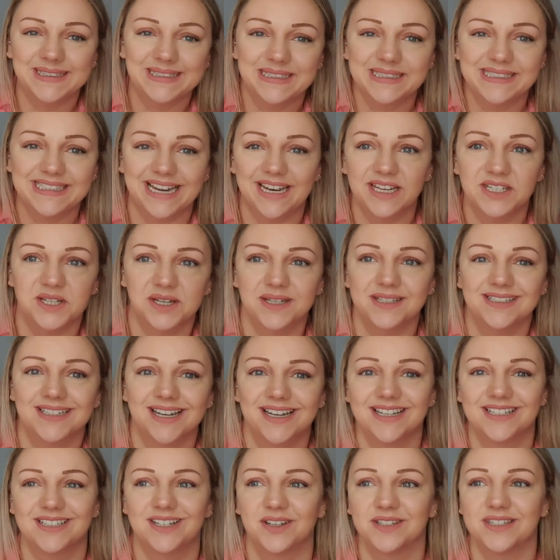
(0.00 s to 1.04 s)
shall I, and I
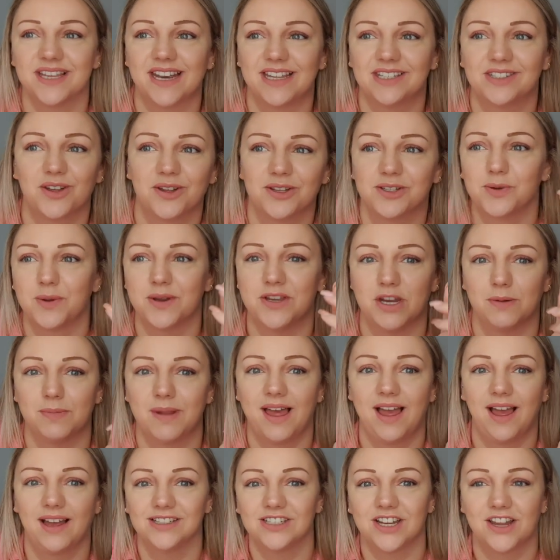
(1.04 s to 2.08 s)
started twitching
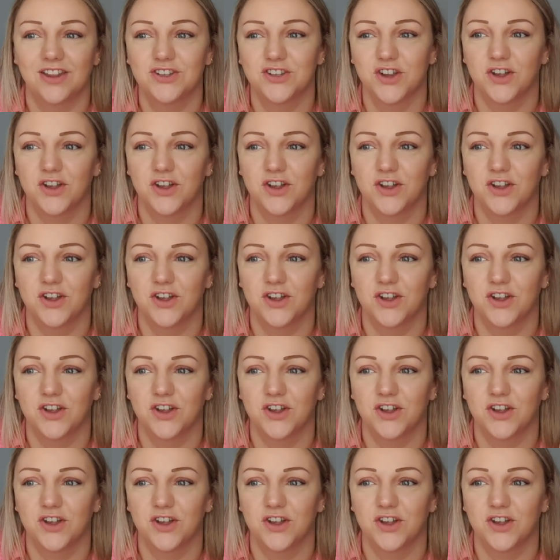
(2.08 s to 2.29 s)
my heart,